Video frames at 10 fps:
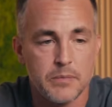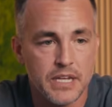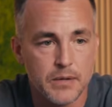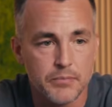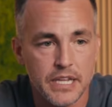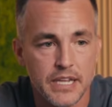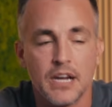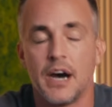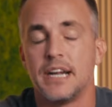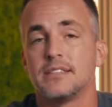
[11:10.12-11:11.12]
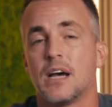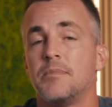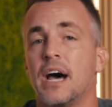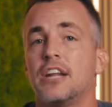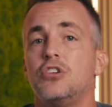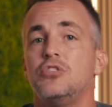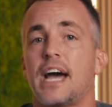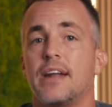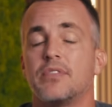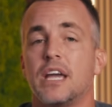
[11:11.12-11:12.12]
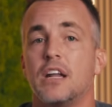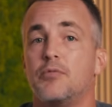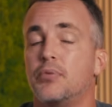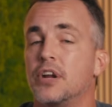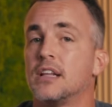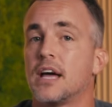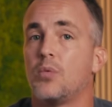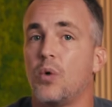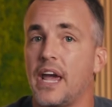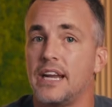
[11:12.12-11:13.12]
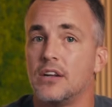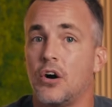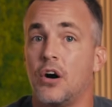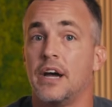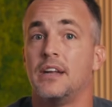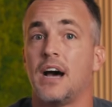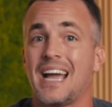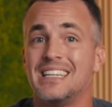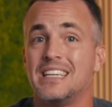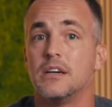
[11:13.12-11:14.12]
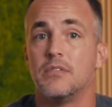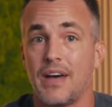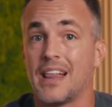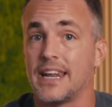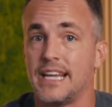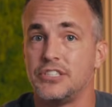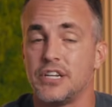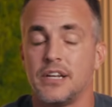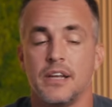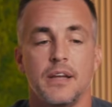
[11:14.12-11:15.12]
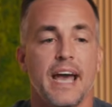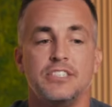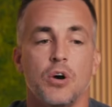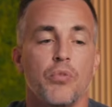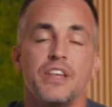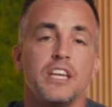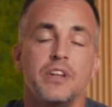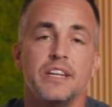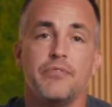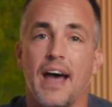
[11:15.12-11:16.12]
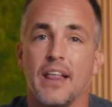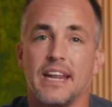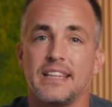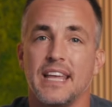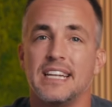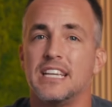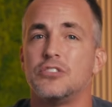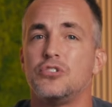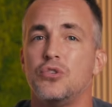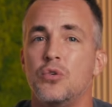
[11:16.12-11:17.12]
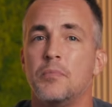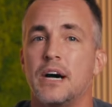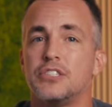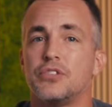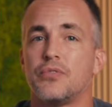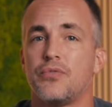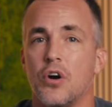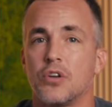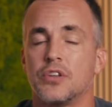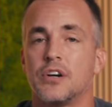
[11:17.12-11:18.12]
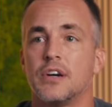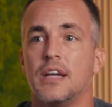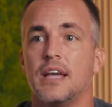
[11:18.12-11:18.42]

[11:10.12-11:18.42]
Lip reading: to be completely honest, I'm not a huge advocate of putting a lot of weight on idea validation. I don't think you need to validate the idea too much farther